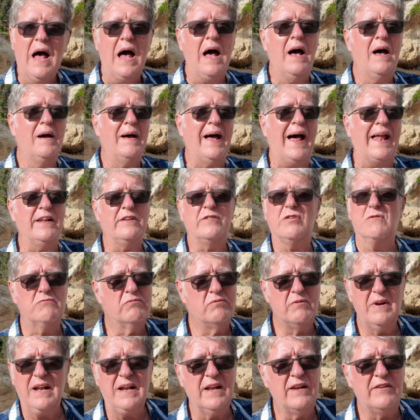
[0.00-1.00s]
Uh, and it's a
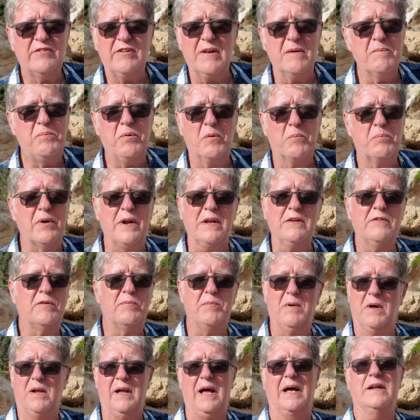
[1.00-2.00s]
really simple
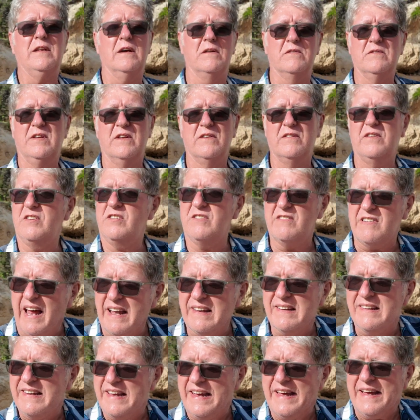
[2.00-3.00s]
principle. I don't
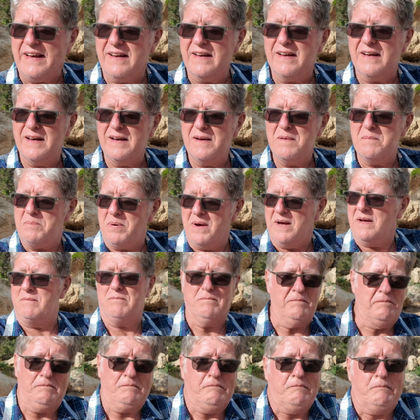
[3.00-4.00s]
understand it, uh,
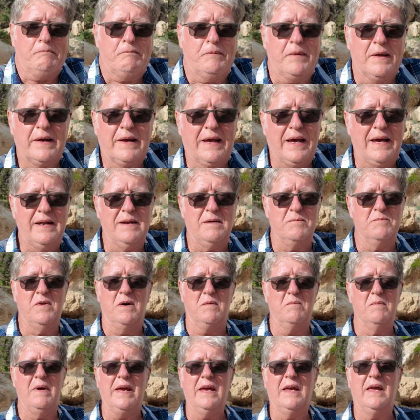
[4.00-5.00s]
but again, I'm
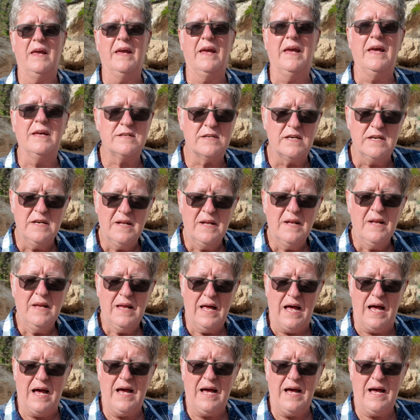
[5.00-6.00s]
not making it.
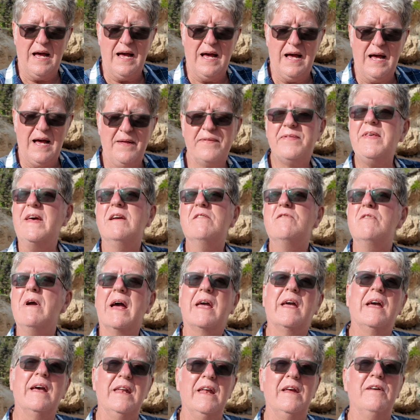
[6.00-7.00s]
Uh, they
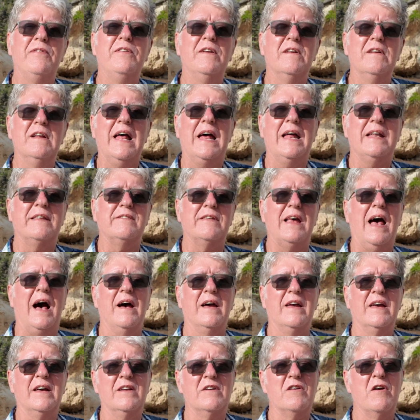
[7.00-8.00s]
reckon if you let
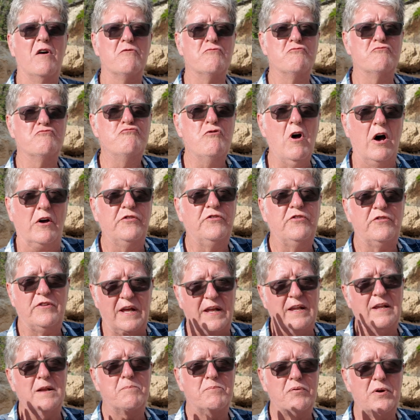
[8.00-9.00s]
iron
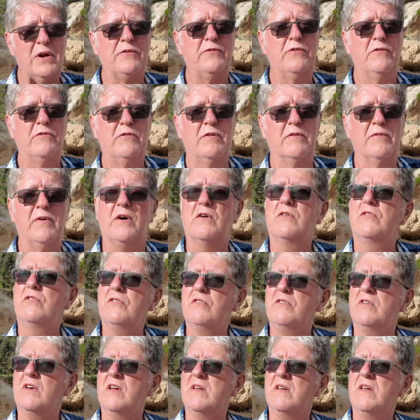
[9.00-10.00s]
rust in the presence of
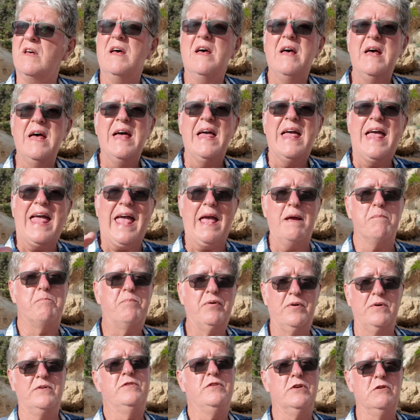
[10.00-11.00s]
oxygen,
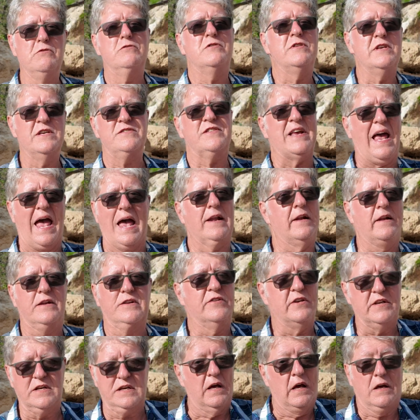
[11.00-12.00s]
it produces
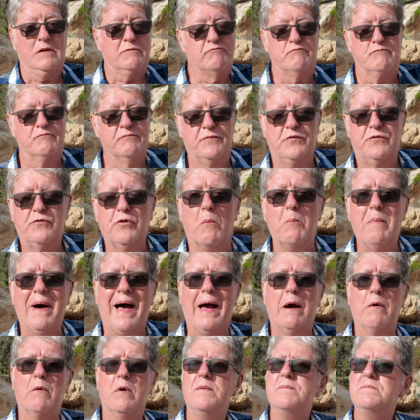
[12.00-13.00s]
energy
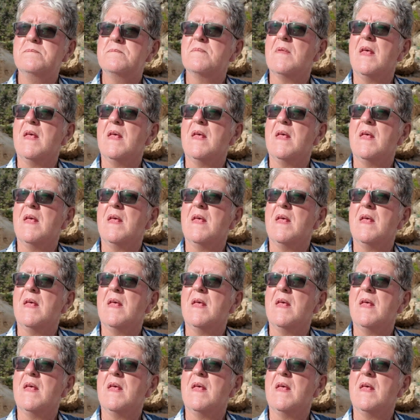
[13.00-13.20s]
somehow.